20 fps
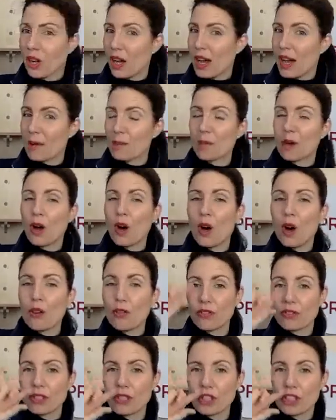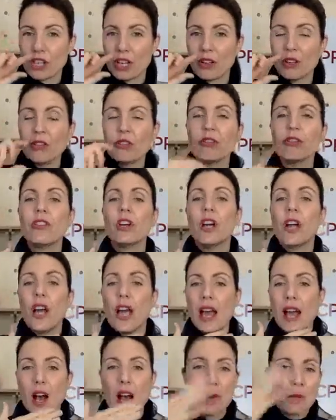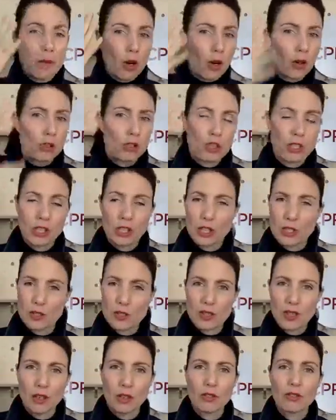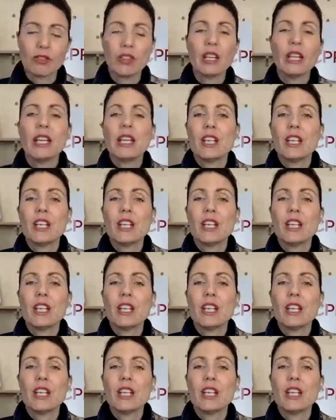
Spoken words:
up off the shelf onto herself.